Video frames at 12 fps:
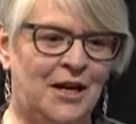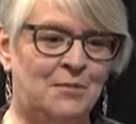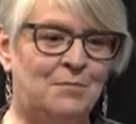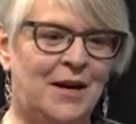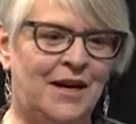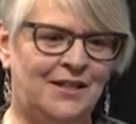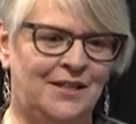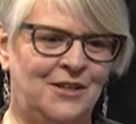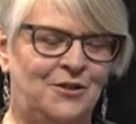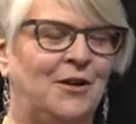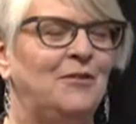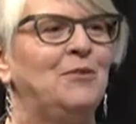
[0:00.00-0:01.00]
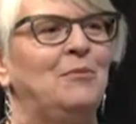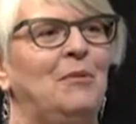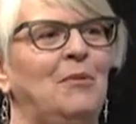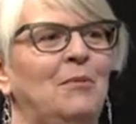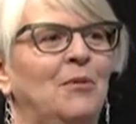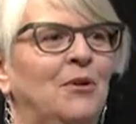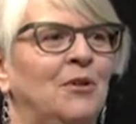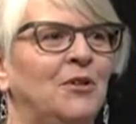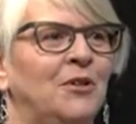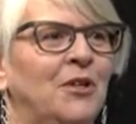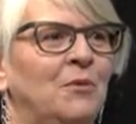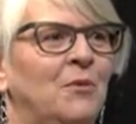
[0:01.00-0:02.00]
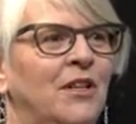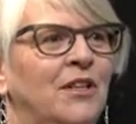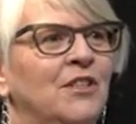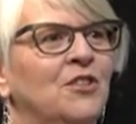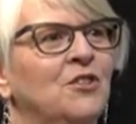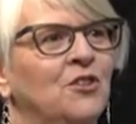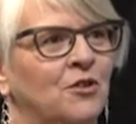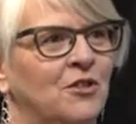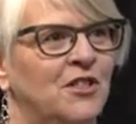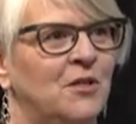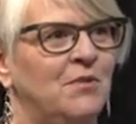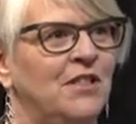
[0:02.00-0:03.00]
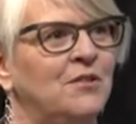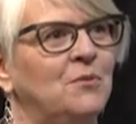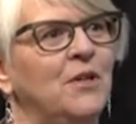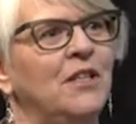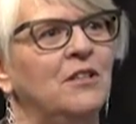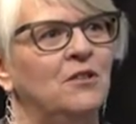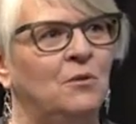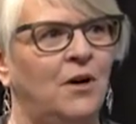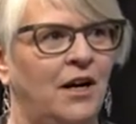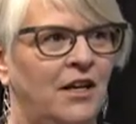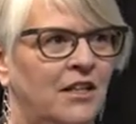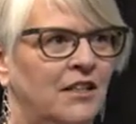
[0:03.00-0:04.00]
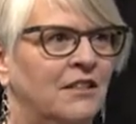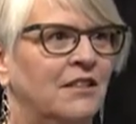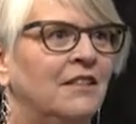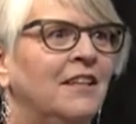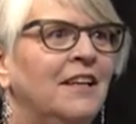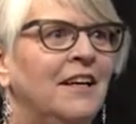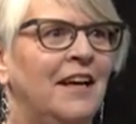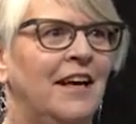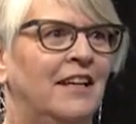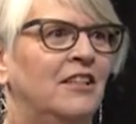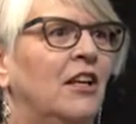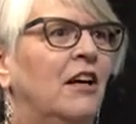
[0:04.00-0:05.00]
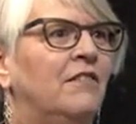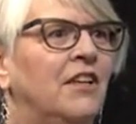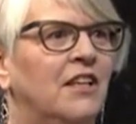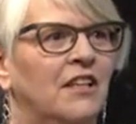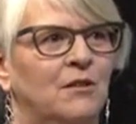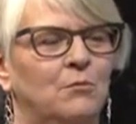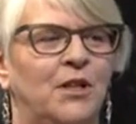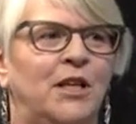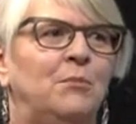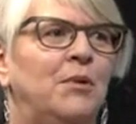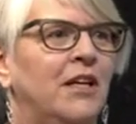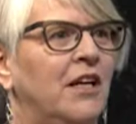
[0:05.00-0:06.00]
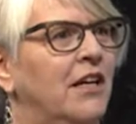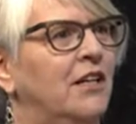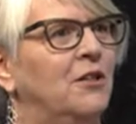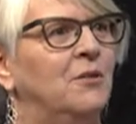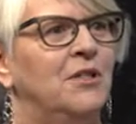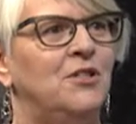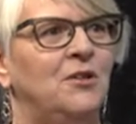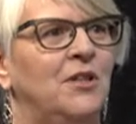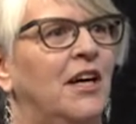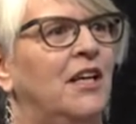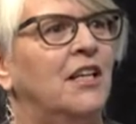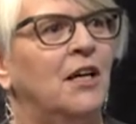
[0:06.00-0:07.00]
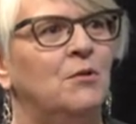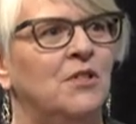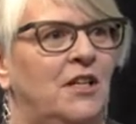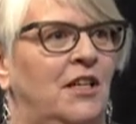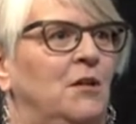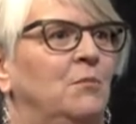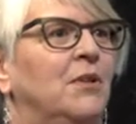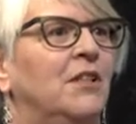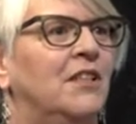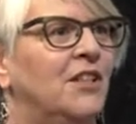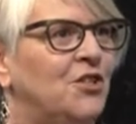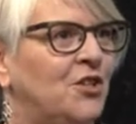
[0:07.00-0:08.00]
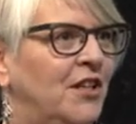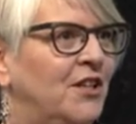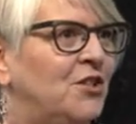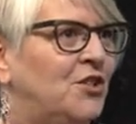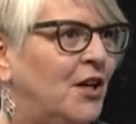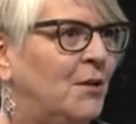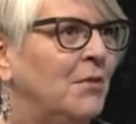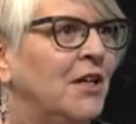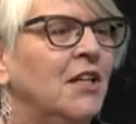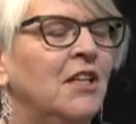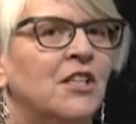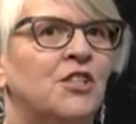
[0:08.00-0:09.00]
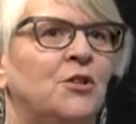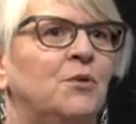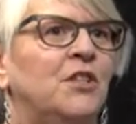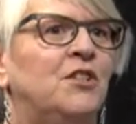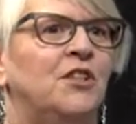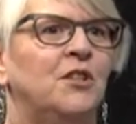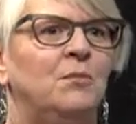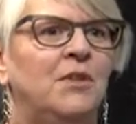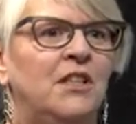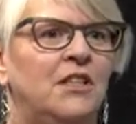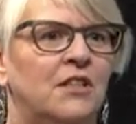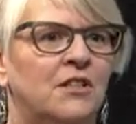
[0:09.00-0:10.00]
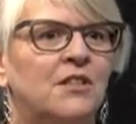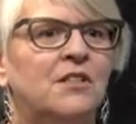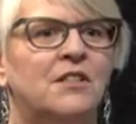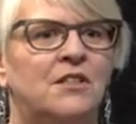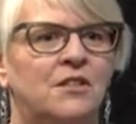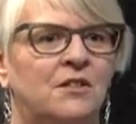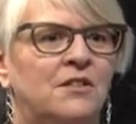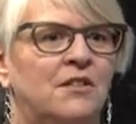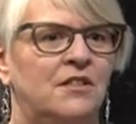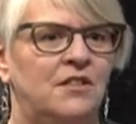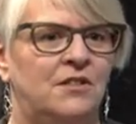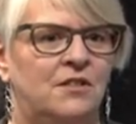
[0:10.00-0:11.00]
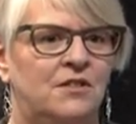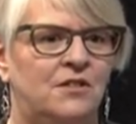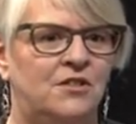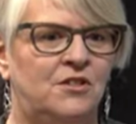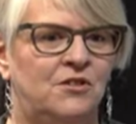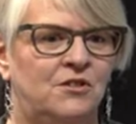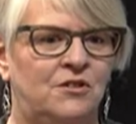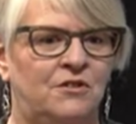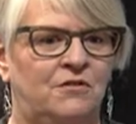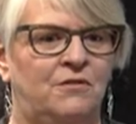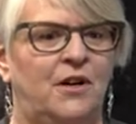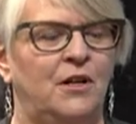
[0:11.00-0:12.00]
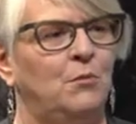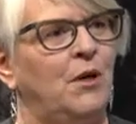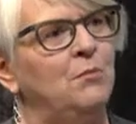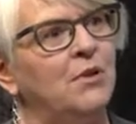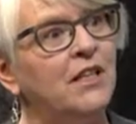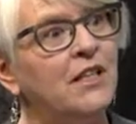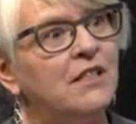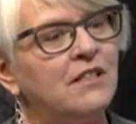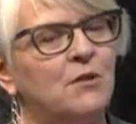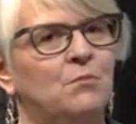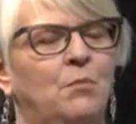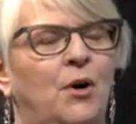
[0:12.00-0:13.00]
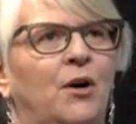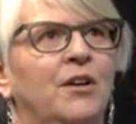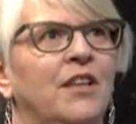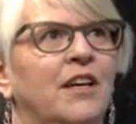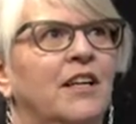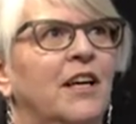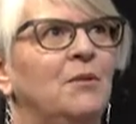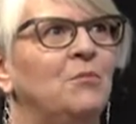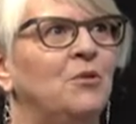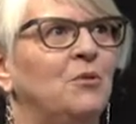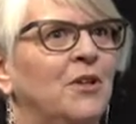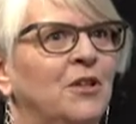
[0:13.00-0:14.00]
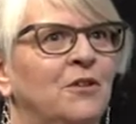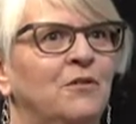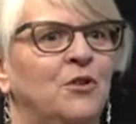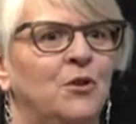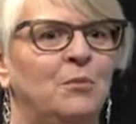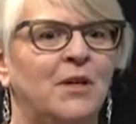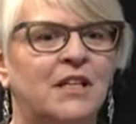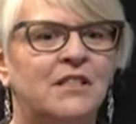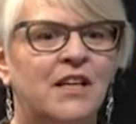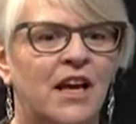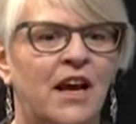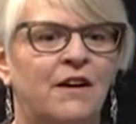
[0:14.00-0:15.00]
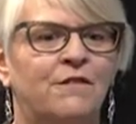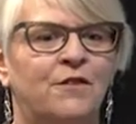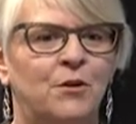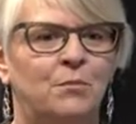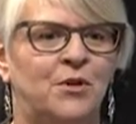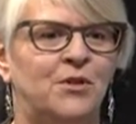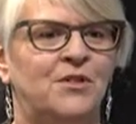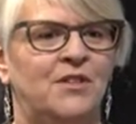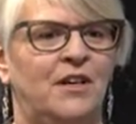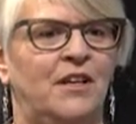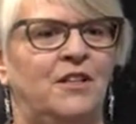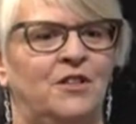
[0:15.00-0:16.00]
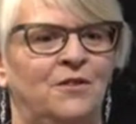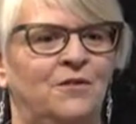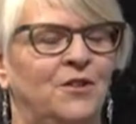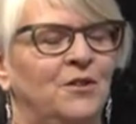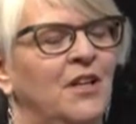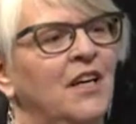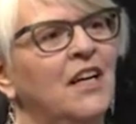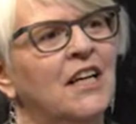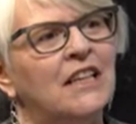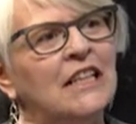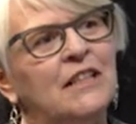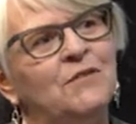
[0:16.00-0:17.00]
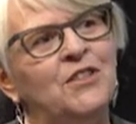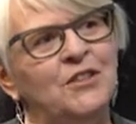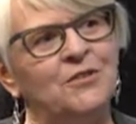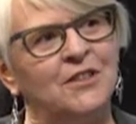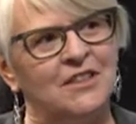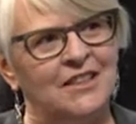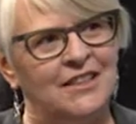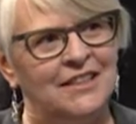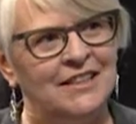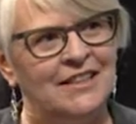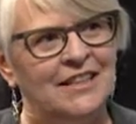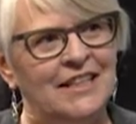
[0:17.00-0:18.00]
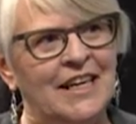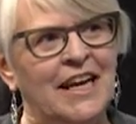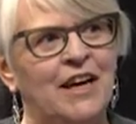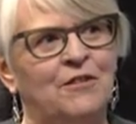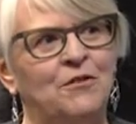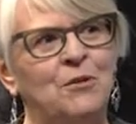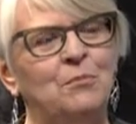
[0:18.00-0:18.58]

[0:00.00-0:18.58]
and back then you have to remember I'm older. They wanted girls to be sweet and quiet and and loving and play piano and do that, and I was like a bull in a china shop. So it took me years and years and years to to find my place, and part of that came through interviewing because every person I interviewed lived differently every